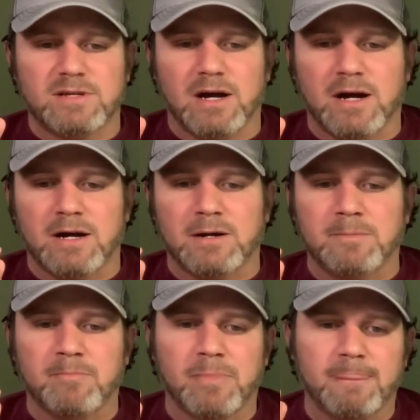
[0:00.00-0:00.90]

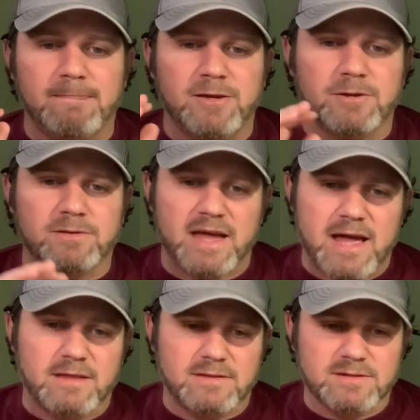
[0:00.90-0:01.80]
Um, you know
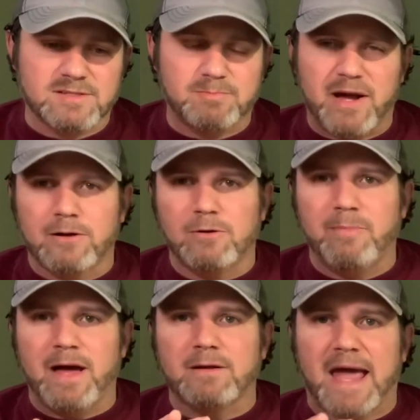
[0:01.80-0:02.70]
that the
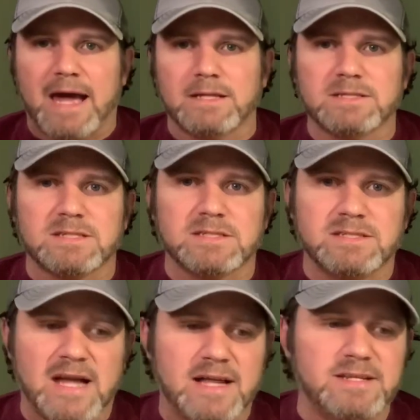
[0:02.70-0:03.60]
spiral-bound Atlas is
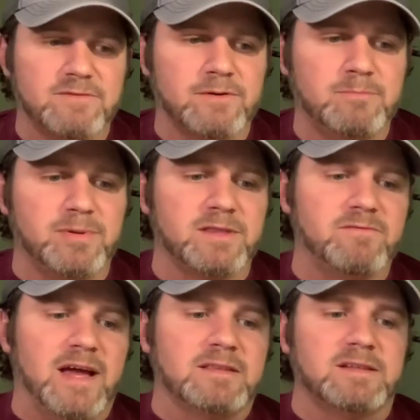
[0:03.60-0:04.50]
not different, but the
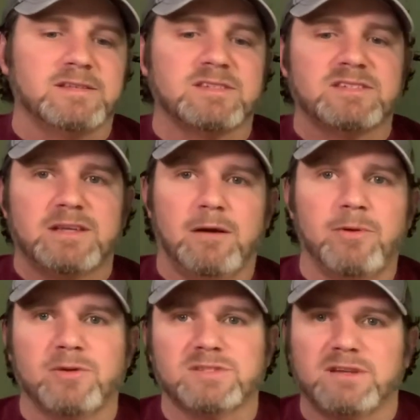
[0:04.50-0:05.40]
fact that it's a
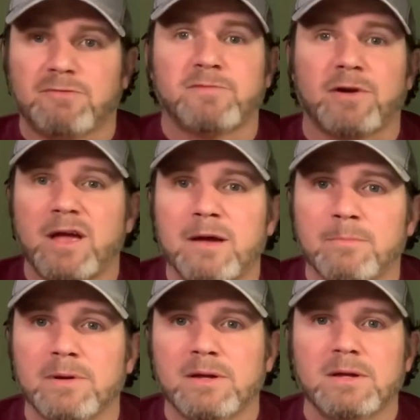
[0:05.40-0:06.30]
sailboat is different for him.